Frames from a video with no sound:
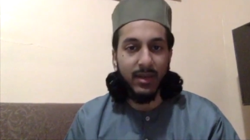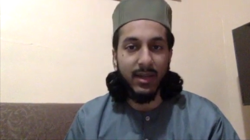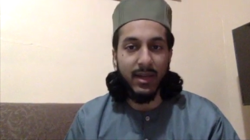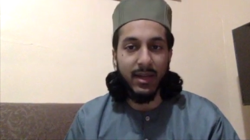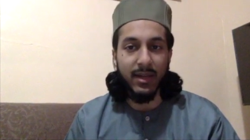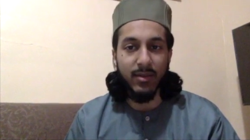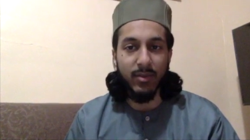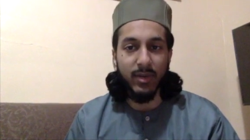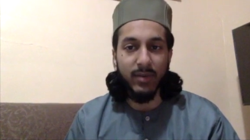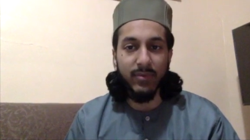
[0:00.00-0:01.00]
And
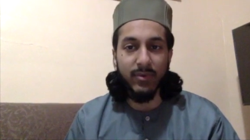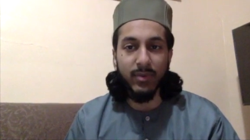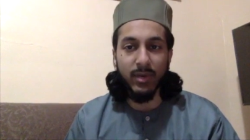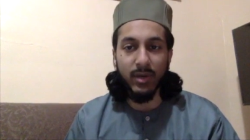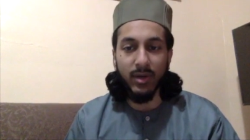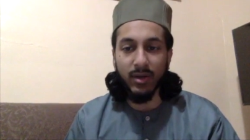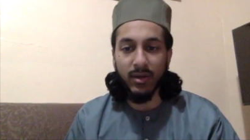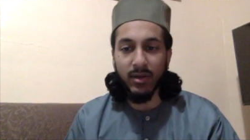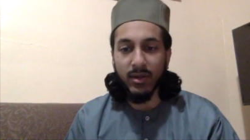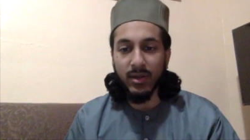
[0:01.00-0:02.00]
whatever we learn,
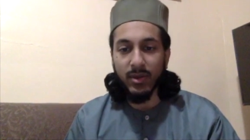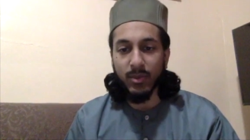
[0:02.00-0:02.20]
we